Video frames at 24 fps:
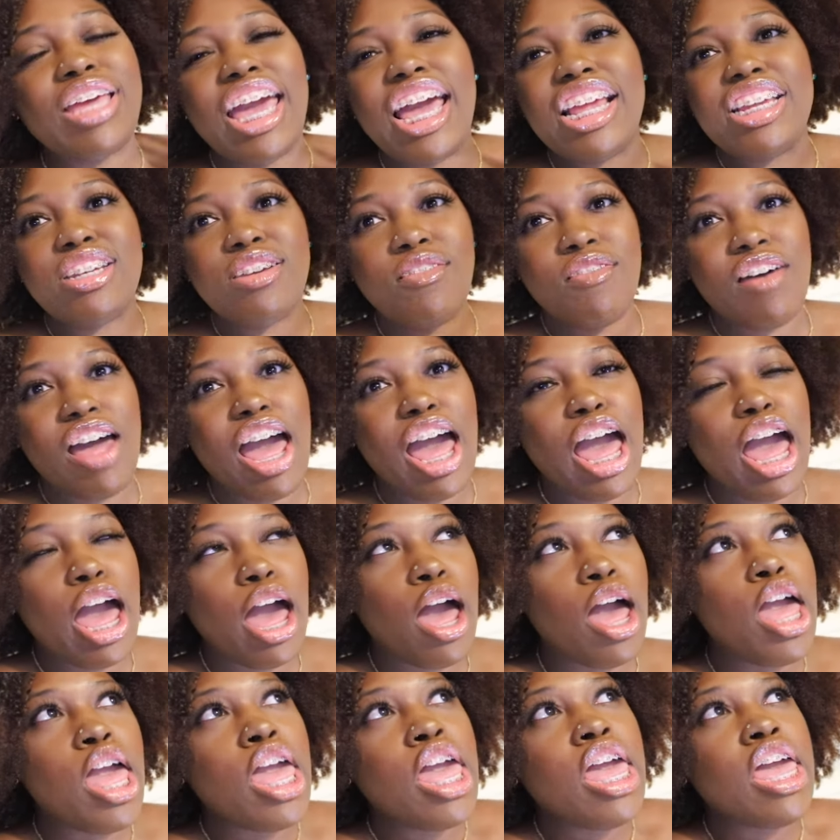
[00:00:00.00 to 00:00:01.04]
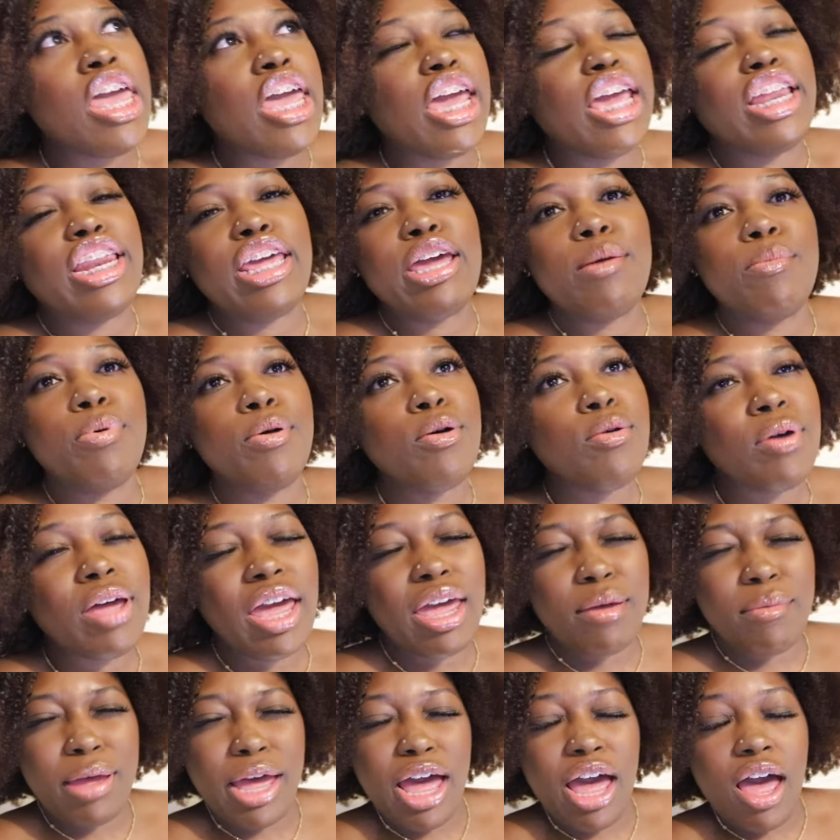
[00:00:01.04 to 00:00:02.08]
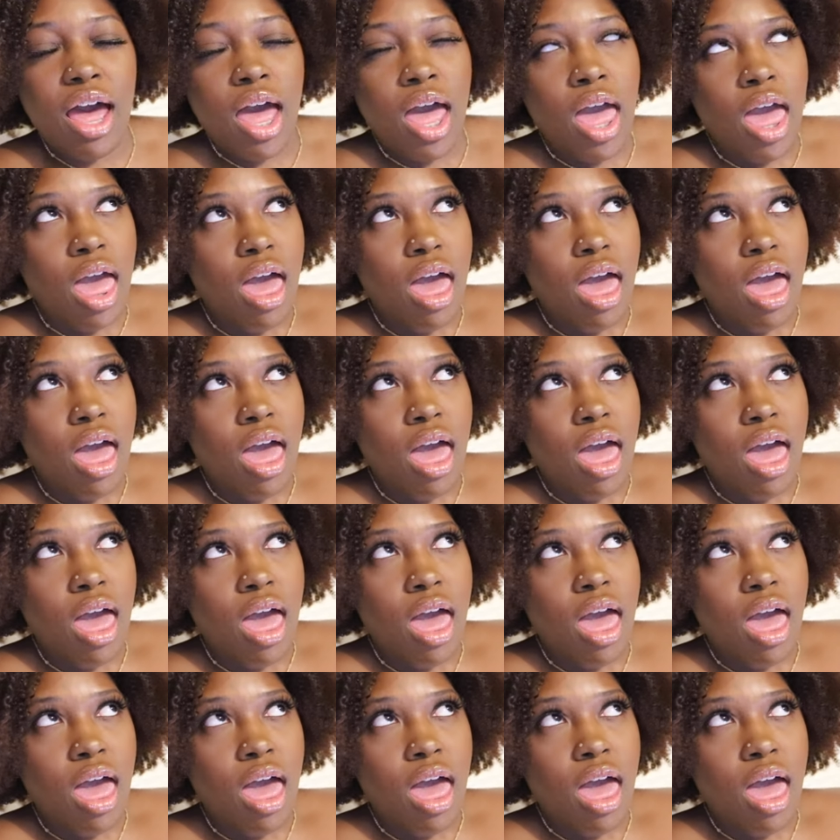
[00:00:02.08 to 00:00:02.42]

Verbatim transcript: catch a vibe and then pooh came out